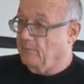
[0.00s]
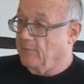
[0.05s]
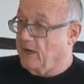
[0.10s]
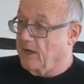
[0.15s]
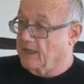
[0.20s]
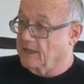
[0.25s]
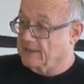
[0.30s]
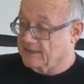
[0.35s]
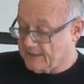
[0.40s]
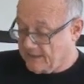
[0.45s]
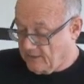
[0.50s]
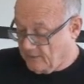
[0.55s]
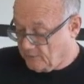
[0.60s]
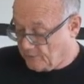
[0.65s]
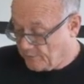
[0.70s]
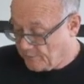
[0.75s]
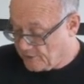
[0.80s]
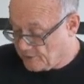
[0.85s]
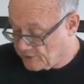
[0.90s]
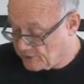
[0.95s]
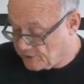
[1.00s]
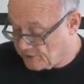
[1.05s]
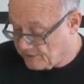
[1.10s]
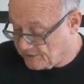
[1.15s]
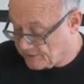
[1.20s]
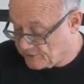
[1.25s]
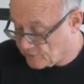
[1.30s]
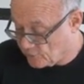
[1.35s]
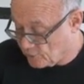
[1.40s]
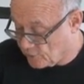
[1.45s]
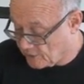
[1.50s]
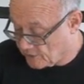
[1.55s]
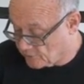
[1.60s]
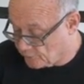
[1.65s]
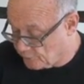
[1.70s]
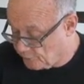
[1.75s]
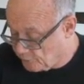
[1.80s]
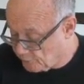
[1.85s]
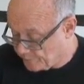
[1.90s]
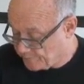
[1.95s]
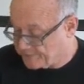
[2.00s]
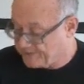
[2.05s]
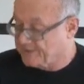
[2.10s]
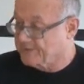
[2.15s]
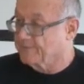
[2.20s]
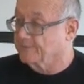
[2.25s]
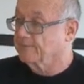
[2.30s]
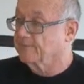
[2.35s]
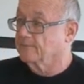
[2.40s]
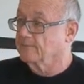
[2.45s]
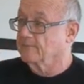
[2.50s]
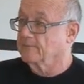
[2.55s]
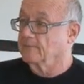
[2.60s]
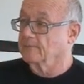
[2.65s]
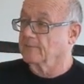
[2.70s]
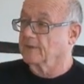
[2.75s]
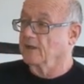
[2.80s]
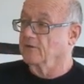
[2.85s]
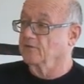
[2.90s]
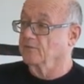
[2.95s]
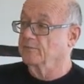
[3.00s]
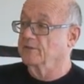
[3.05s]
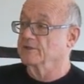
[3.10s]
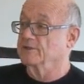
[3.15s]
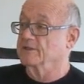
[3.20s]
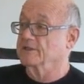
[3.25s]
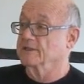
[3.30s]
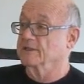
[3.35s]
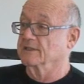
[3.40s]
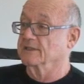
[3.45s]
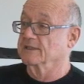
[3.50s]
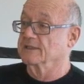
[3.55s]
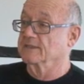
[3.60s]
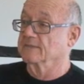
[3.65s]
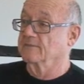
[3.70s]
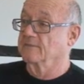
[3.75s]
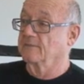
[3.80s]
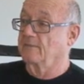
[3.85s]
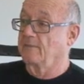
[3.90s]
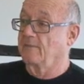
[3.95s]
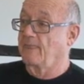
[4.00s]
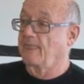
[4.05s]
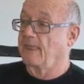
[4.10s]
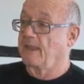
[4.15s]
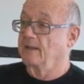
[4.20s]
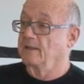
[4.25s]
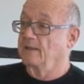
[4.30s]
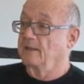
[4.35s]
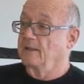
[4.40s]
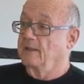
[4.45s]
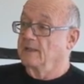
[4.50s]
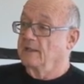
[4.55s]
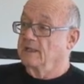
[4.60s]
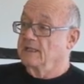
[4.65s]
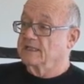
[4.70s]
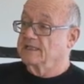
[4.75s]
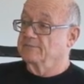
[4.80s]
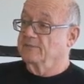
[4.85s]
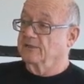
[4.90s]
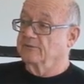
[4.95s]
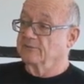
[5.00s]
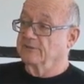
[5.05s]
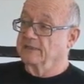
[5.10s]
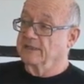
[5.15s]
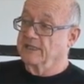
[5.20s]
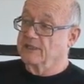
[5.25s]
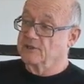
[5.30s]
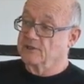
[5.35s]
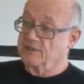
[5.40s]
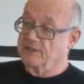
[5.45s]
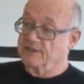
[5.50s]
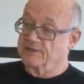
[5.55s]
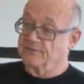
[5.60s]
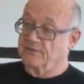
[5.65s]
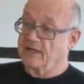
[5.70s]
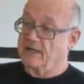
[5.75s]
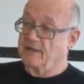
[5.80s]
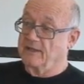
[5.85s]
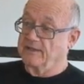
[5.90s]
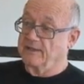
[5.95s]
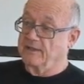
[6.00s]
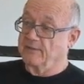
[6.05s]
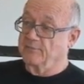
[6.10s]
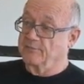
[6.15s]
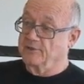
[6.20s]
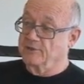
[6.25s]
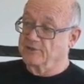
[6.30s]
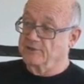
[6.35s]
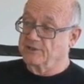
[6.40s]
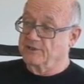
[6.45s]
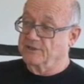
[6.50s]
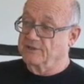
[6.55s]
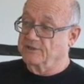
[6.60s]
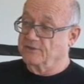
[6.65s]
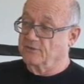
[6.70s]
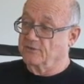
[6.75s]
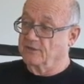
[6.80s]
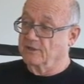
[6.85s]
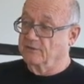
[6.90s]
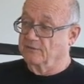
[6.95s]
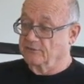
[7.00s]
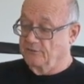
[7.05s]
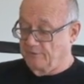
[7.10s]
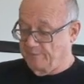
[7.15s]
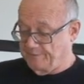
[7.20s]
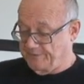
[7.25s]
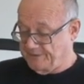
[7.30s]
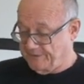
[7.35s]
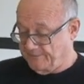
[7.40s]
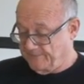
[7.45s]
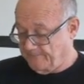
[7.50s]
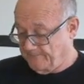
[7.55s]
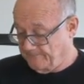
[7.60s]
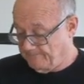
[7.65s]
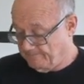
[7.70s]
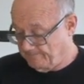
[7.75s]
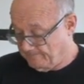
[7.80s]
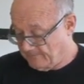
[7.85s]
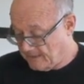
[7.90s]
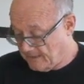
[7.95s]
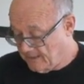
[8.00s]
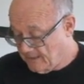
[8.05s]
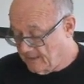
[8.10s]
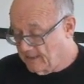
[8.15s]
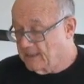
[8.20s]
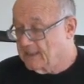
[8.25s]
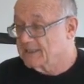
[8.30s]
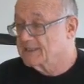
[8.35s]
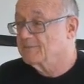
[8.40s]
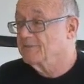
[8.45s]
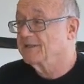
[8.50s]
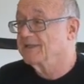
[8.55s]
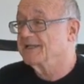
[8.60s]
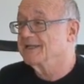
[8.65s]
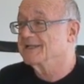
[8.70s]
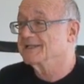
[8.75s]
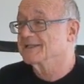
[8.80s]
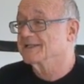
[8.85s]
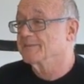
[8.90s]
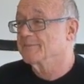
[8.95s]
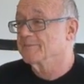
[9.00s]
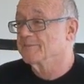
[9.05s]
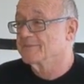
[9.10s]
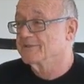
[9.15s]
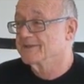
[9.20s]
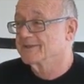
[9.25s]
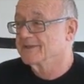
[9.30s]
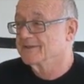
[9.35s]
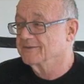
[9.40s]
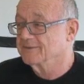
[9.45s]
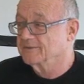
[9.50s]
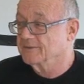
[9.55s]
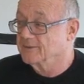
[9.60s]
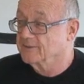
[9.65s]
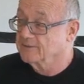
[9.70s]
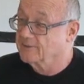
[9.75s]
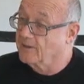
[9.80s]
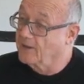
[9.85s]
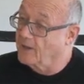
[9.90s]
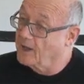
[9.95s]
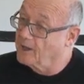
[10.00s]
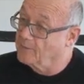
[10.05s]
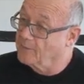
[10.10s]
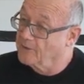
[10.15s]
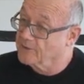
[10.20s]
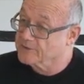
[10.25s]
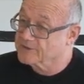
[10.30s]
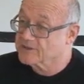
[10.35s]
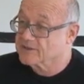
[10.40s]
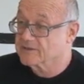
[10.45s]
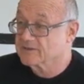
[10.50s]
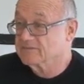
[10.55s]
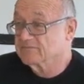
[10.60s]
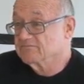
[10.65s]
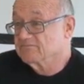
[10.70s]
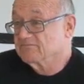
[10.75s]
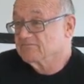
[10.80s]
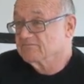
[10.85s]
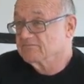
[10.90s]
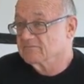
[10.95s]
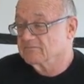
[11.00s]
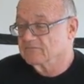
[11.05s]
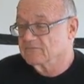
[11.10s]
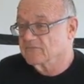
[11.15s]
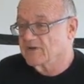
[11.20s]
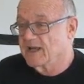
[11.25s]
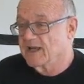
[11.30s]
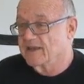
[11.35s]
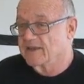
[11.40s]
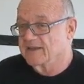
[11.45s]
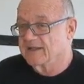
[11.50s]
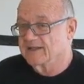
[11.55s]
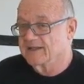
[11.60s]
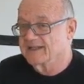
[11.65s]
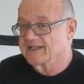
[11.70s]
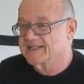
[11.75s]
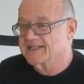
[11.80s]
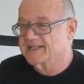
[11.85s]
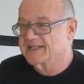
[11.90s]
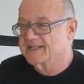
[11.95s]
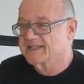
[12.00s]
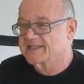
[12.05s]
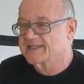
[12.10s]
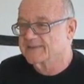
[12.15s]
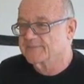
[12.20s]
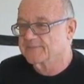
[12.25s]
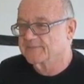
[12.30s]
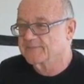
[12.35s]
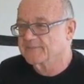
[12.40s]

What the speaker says: marked out persons or groups of persons. It's about relations rather than persons or groups. It's about isms almost rather than ists.